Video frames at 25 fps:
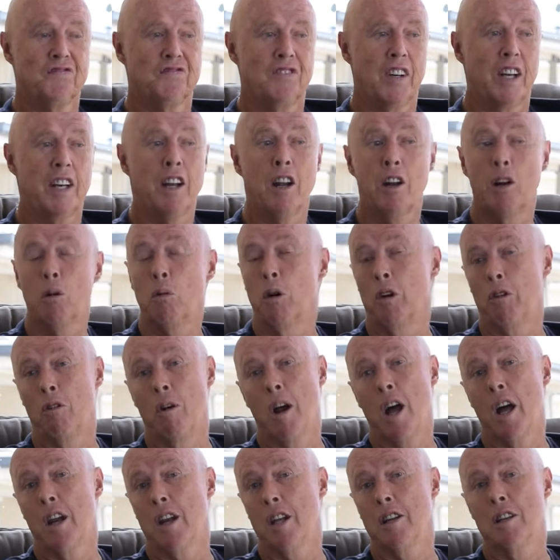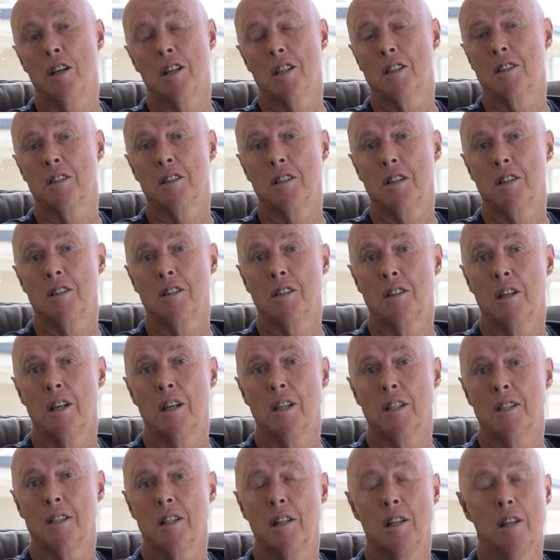I don't know what Rowdy does these
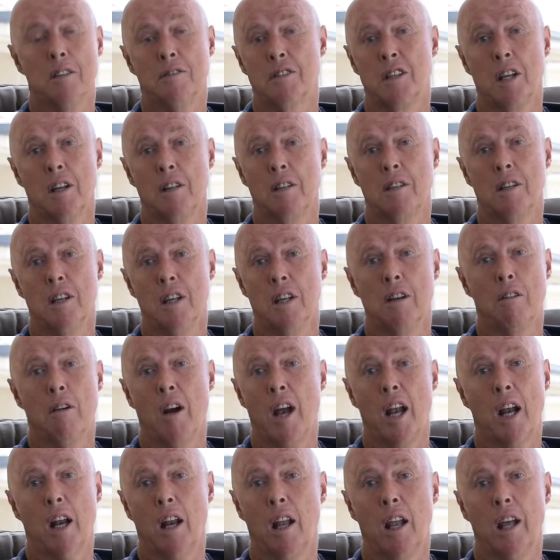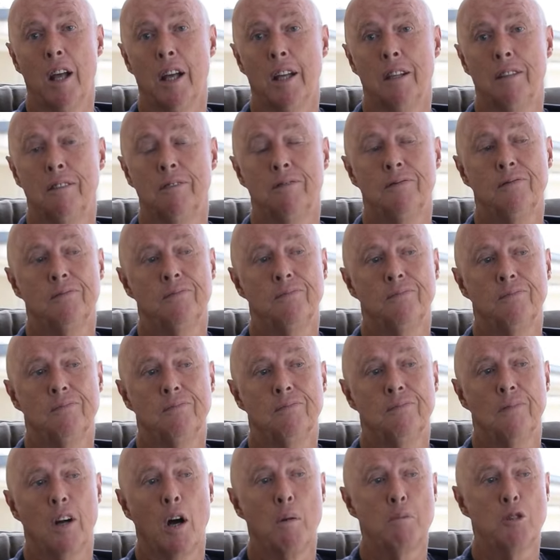days. He lives near Adelaide.
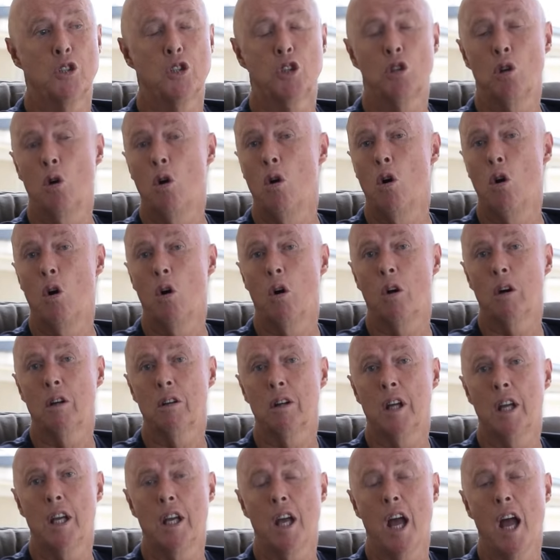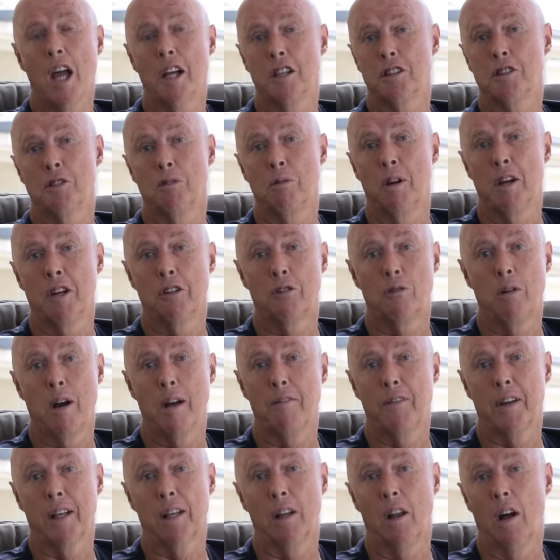I'm sure he hangs around
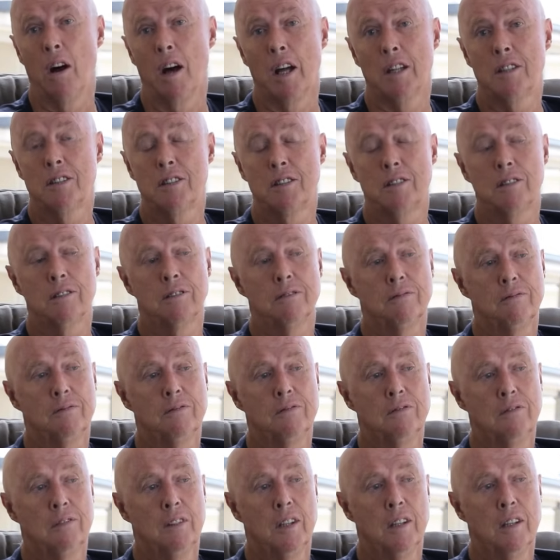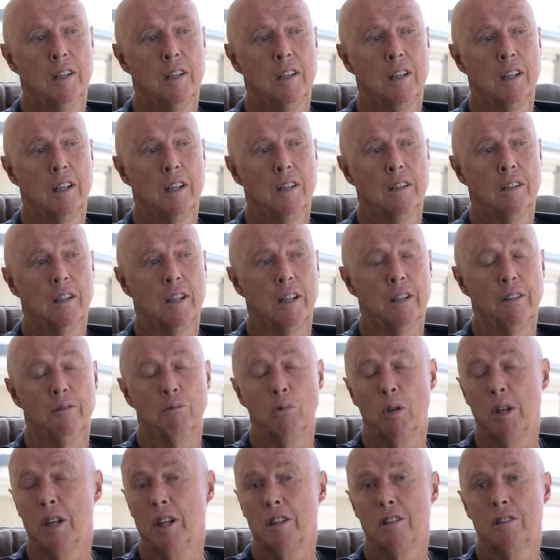traffic lights.
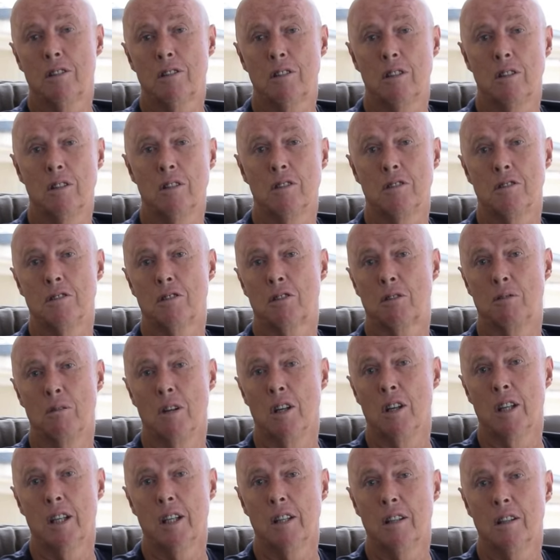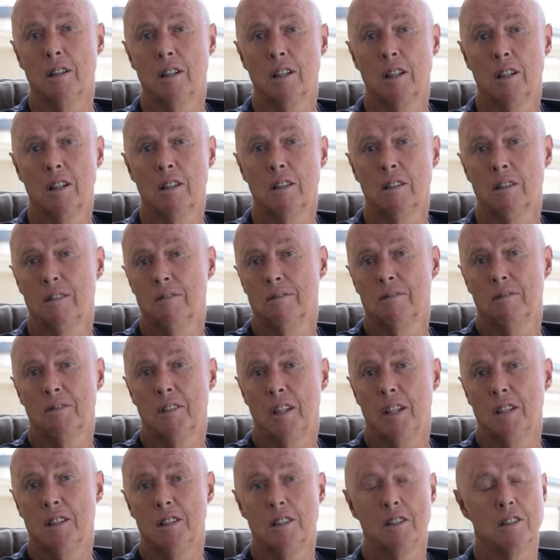And when it turns green,
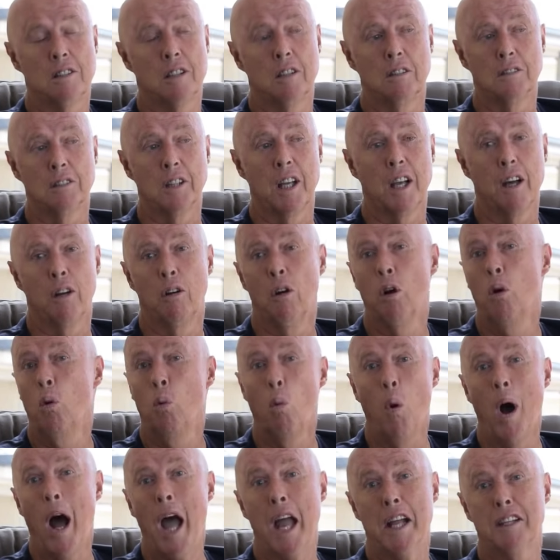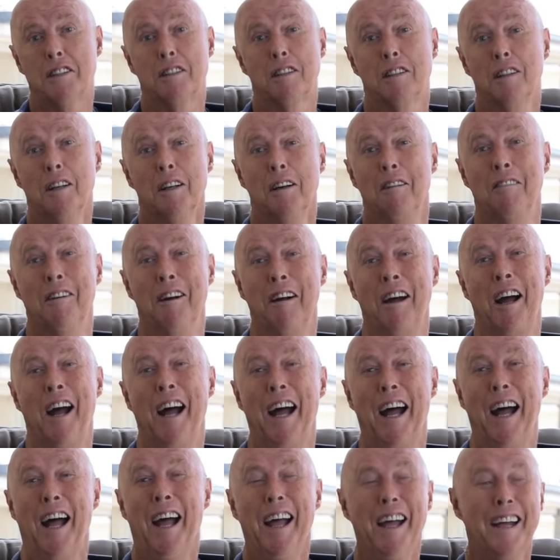he just yells out, wait!
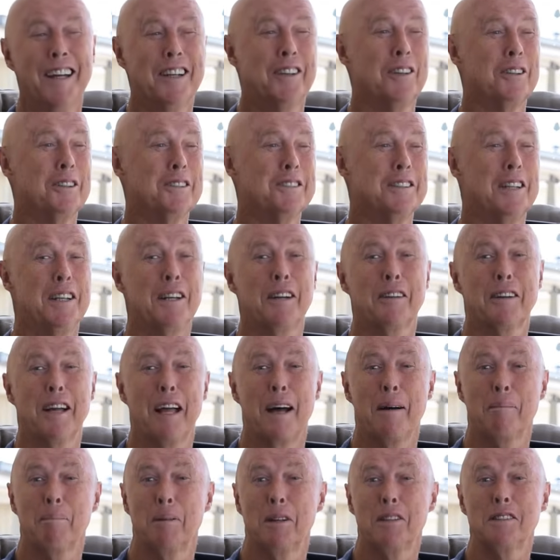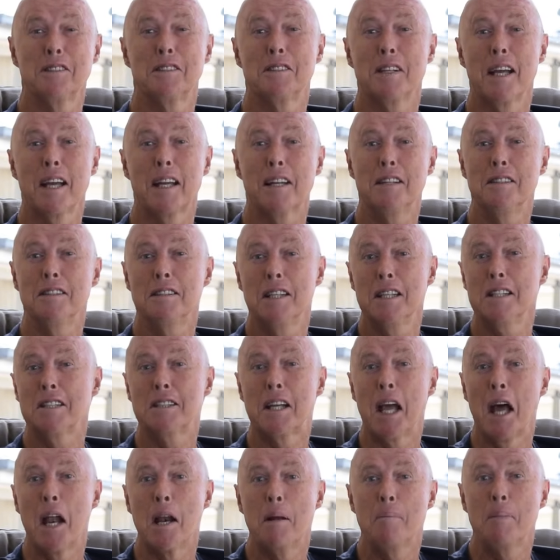Of course, in a couple of seconds,
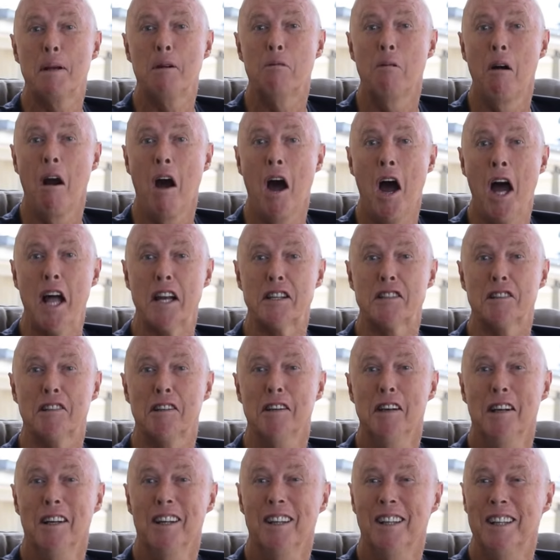he's going to be right.